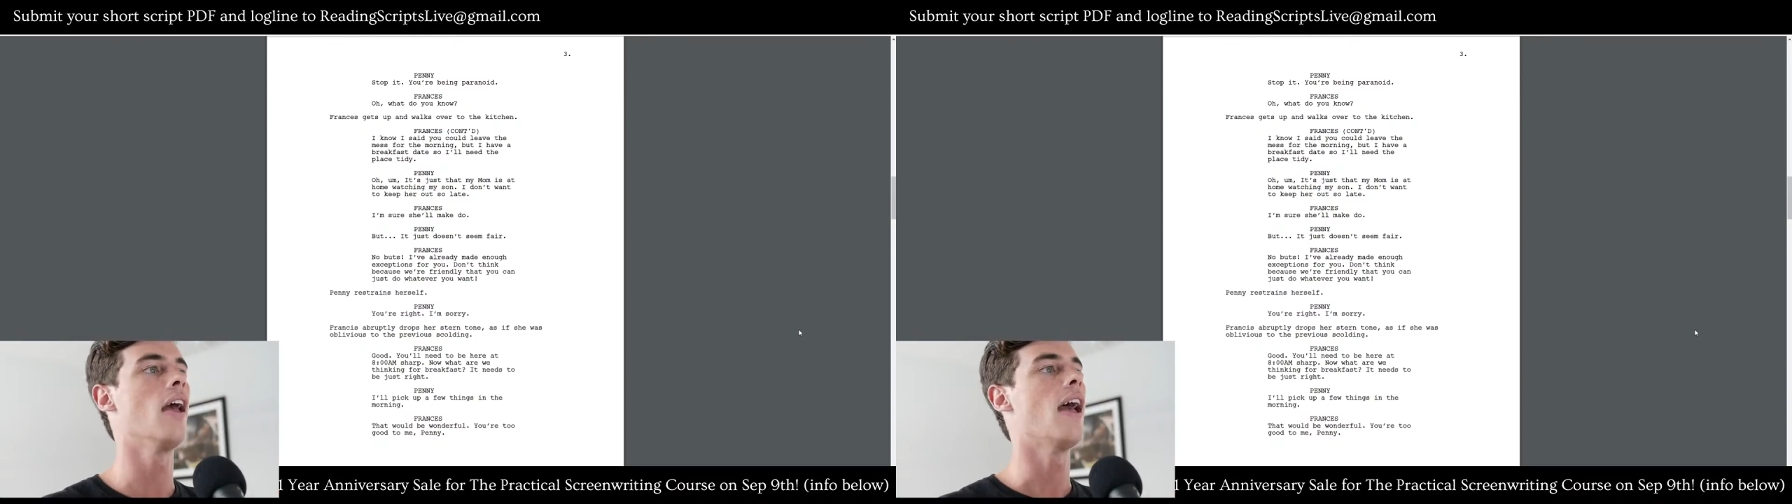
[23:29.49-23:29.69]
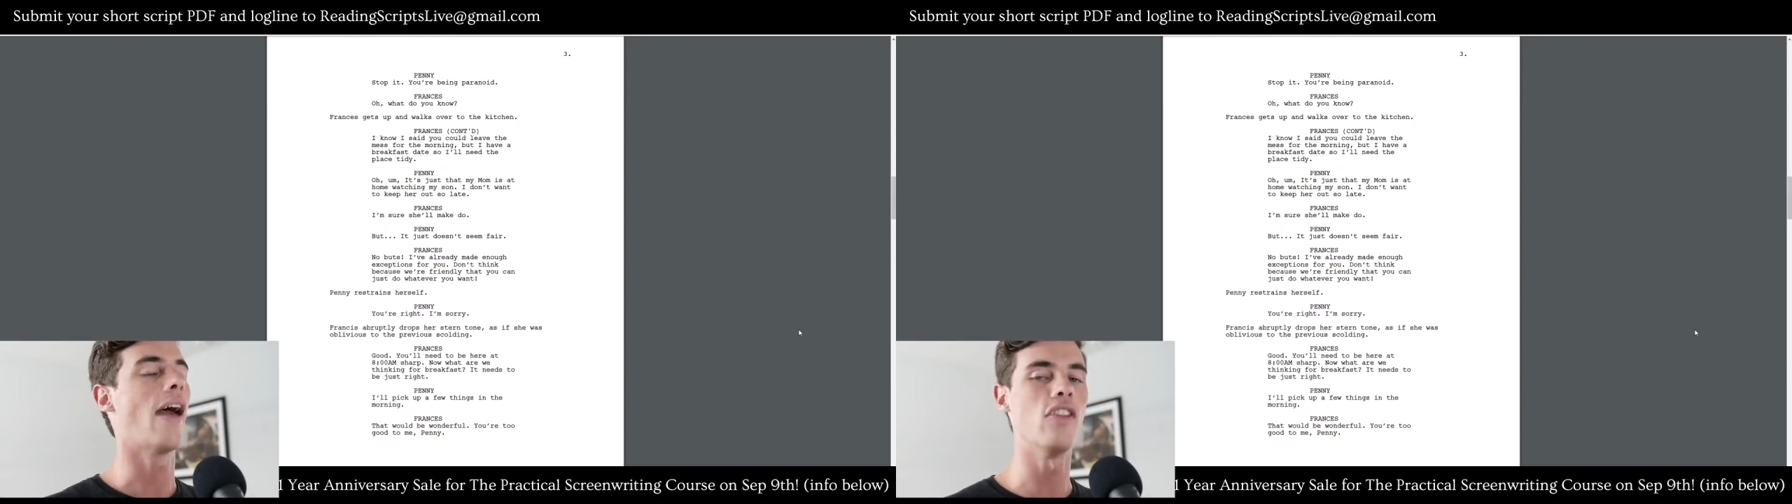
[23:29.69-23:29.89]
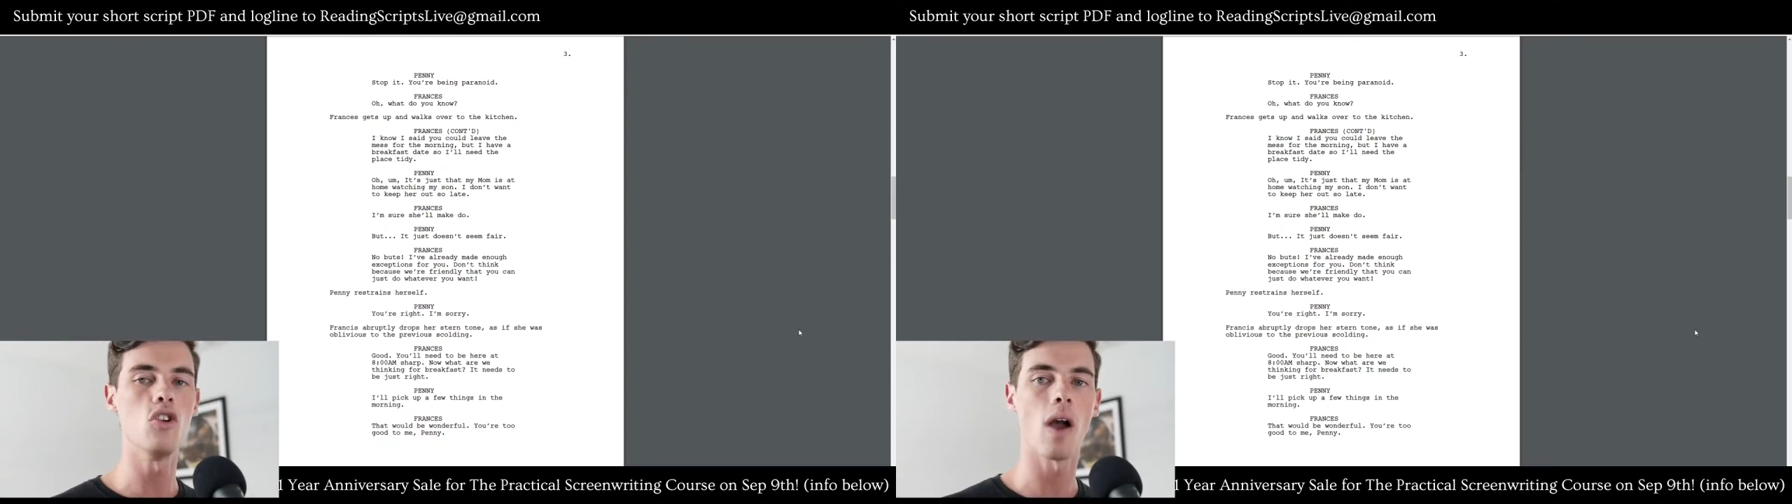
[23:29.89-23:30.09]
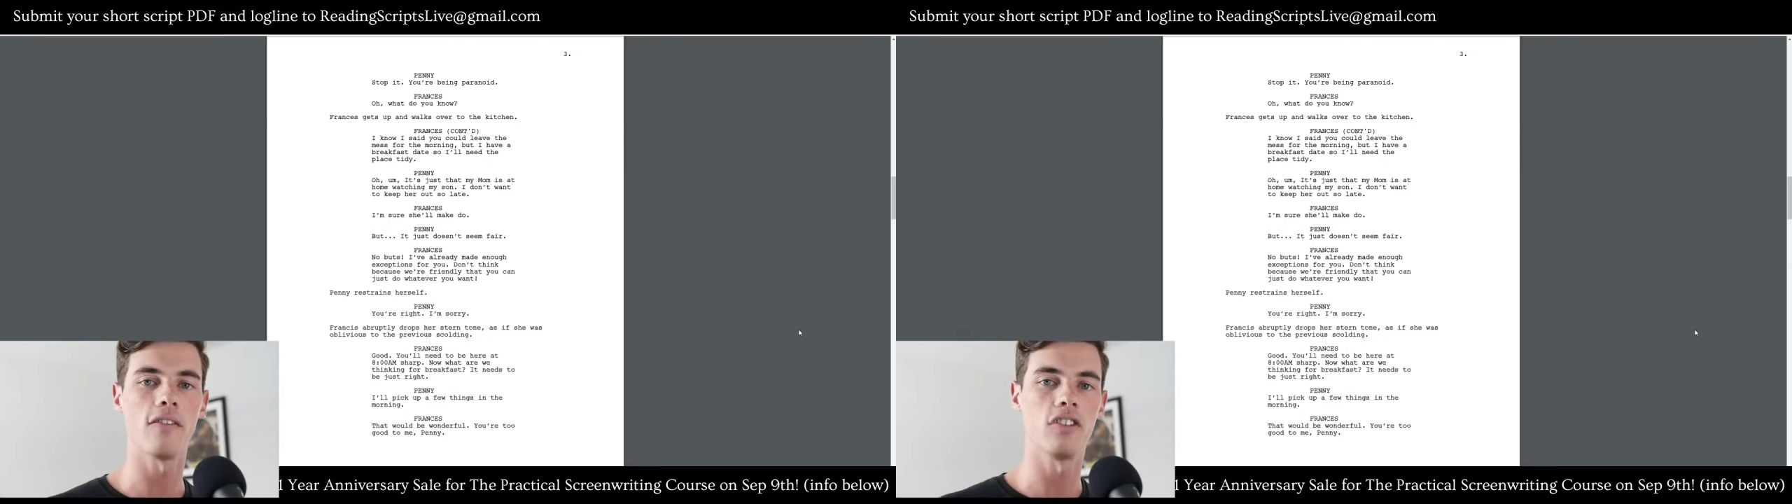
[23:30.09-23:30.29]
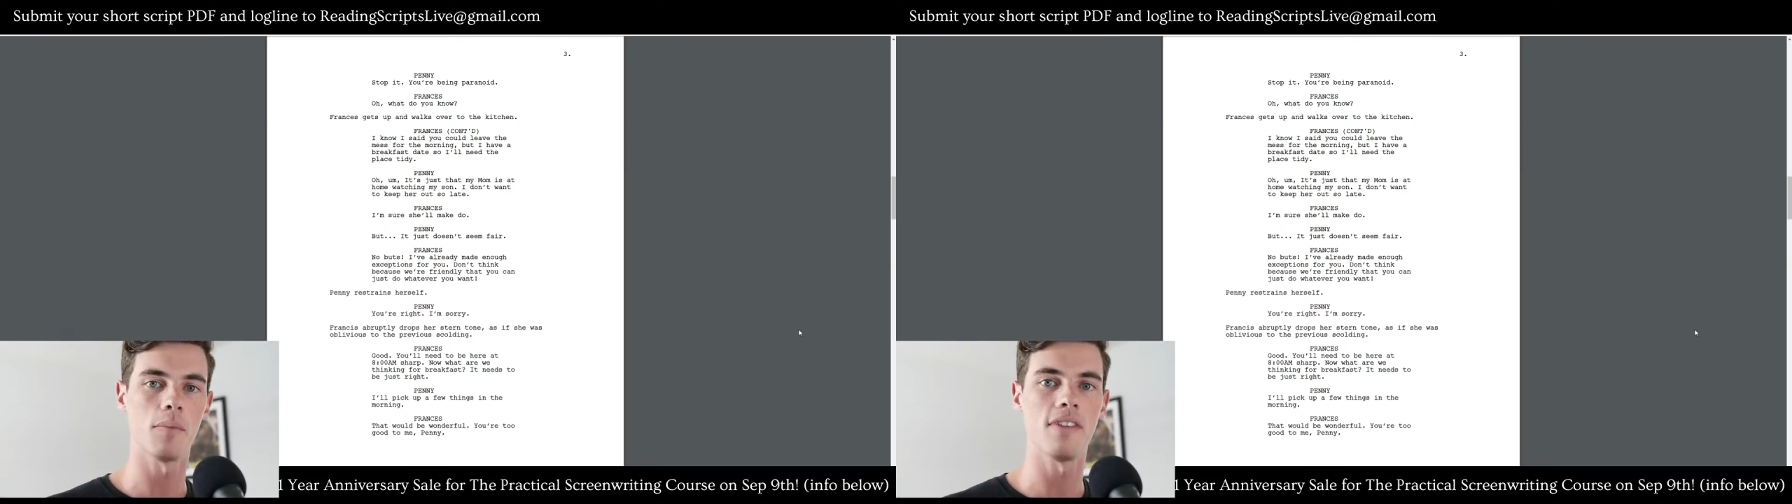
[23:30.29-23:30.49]
and then you have
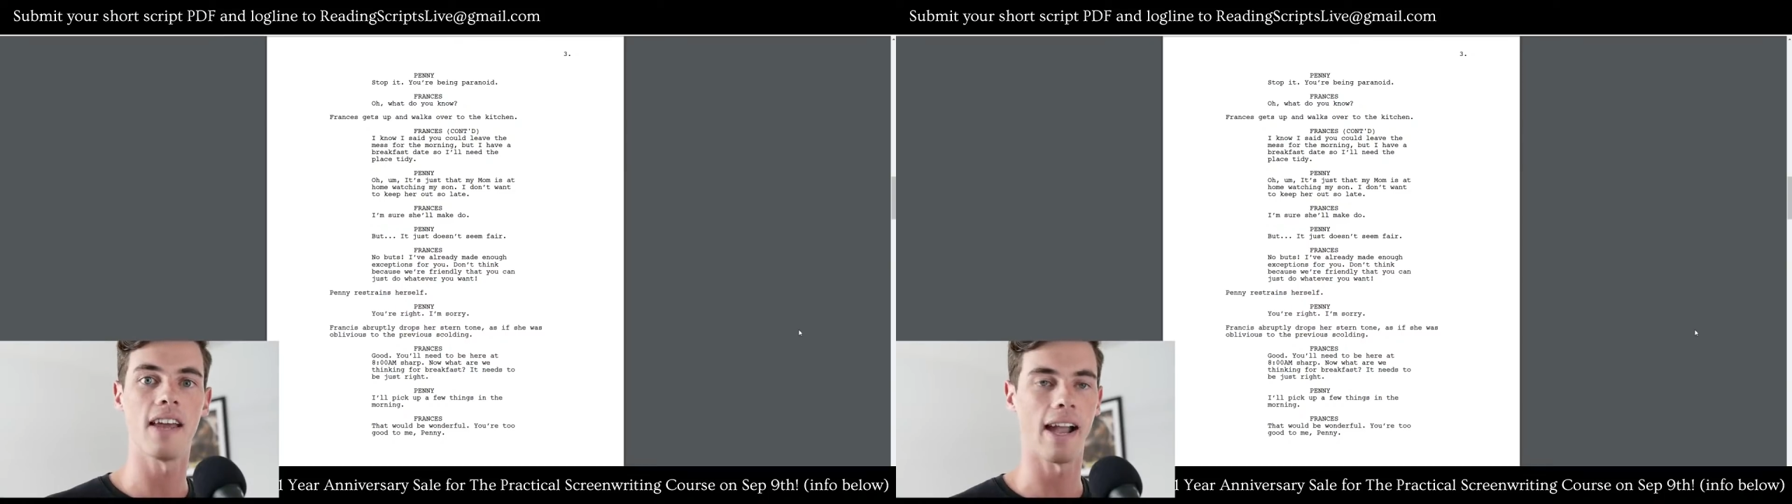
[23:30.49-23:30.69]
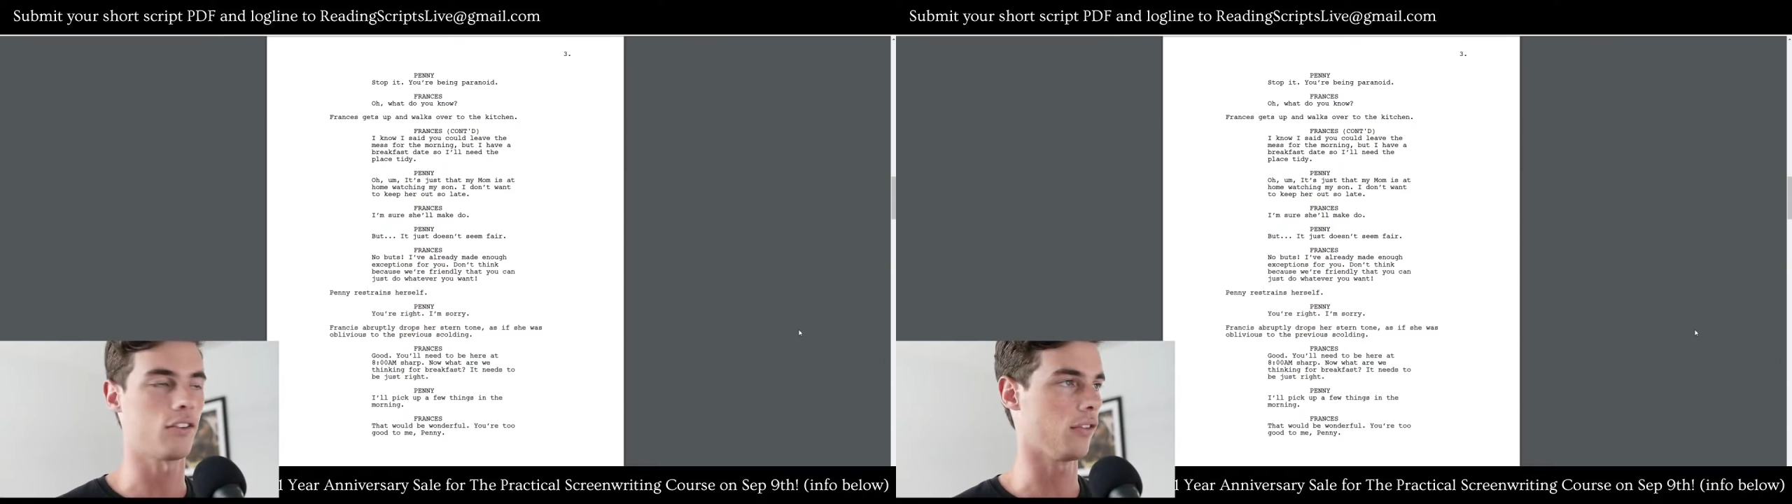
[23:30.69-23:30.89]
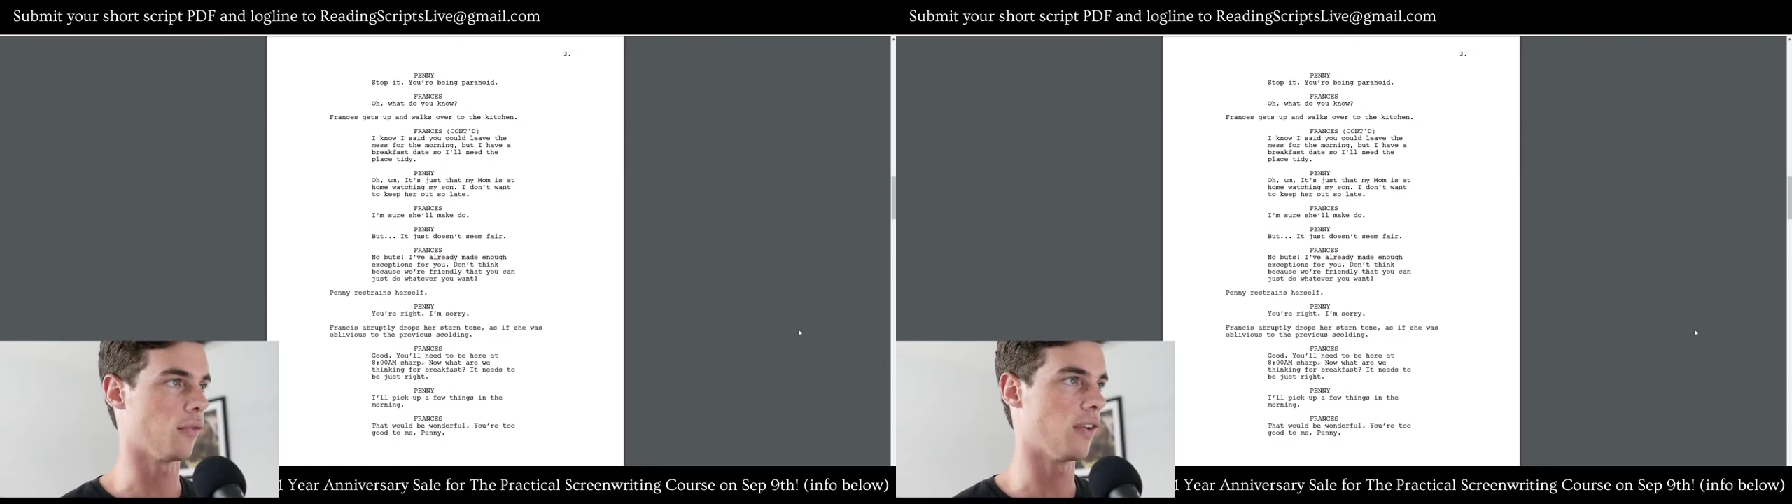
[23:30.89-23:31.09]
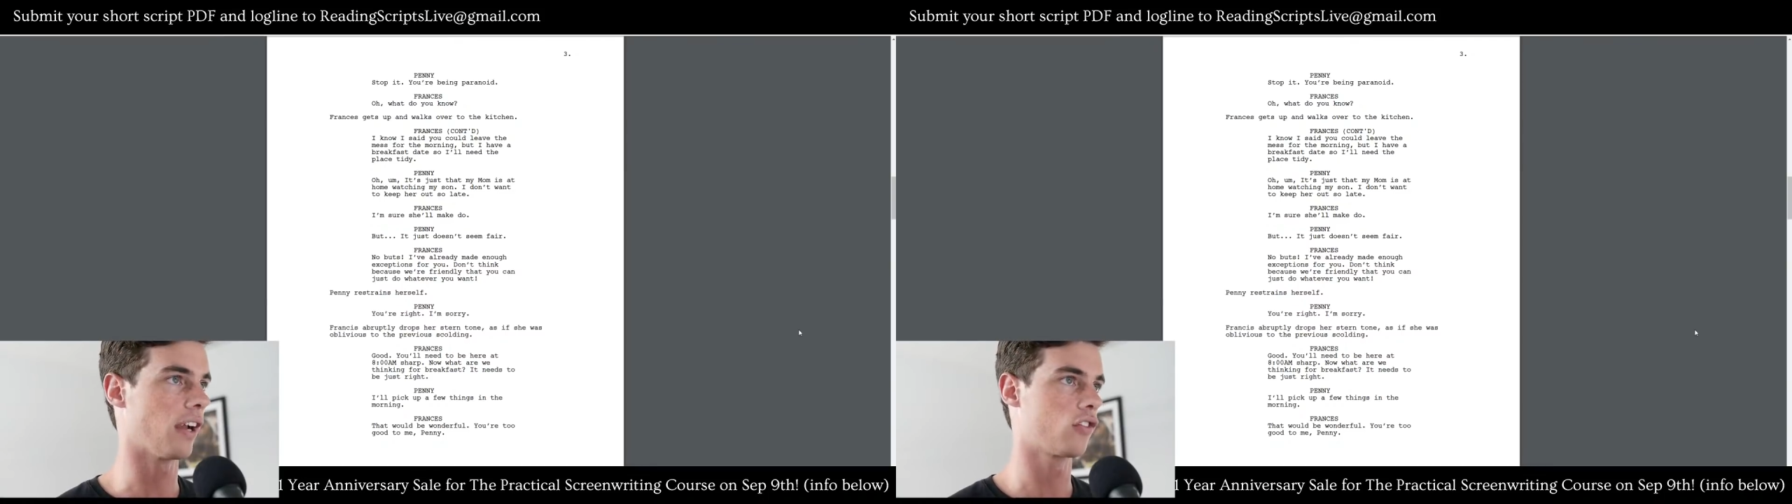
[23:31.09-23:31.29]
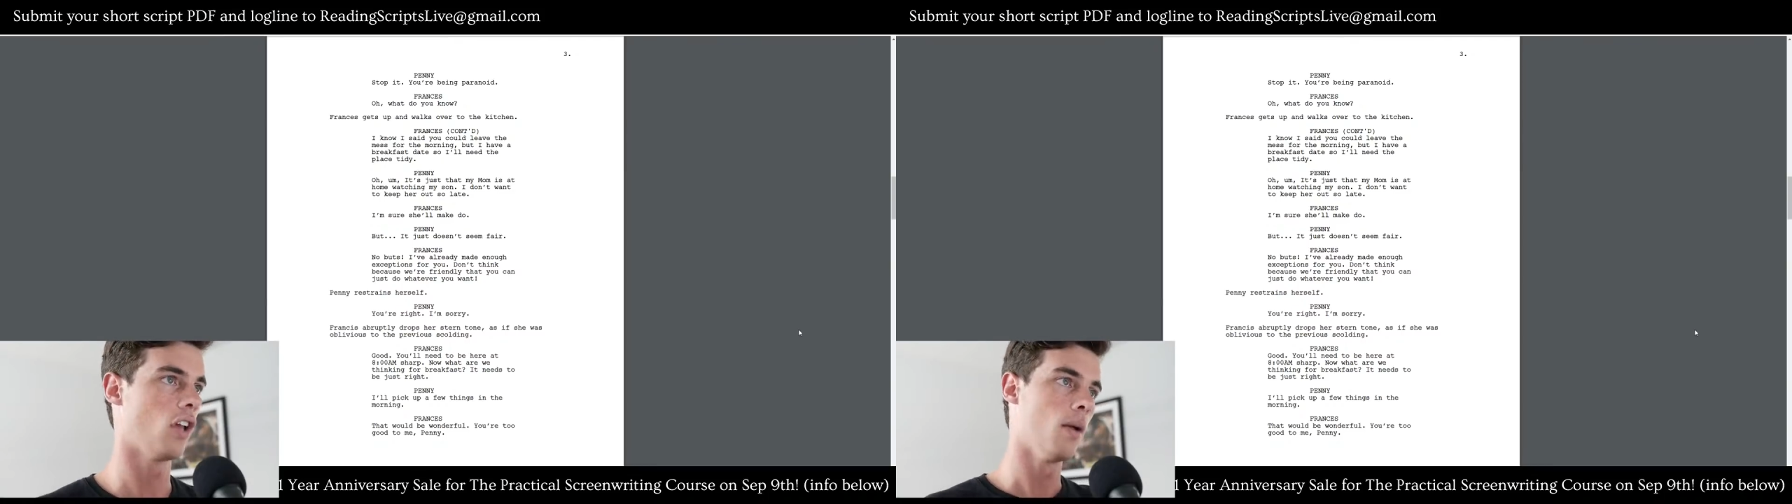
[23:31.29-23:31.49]
something to actually fix.